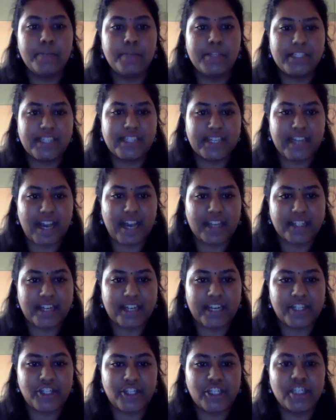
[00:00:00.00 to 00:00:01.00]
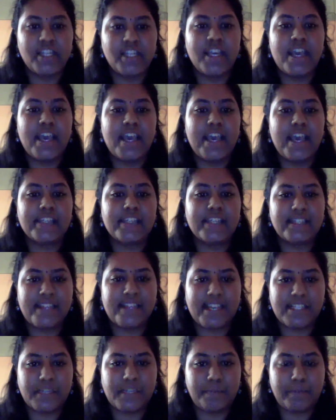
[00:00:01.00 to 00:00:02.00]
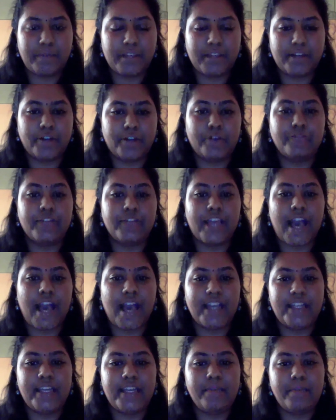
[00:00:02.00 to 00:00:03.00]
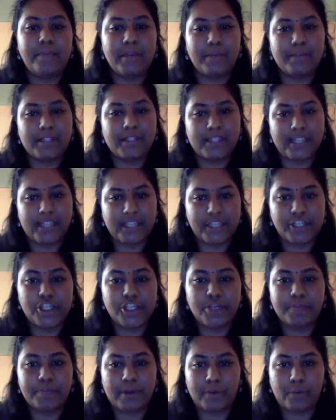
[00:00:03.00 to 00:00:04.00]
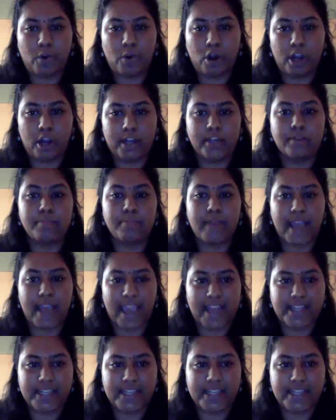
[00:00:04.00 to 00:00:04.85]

Mr. Nagarajan is a recipient of the IT People Leadership Award by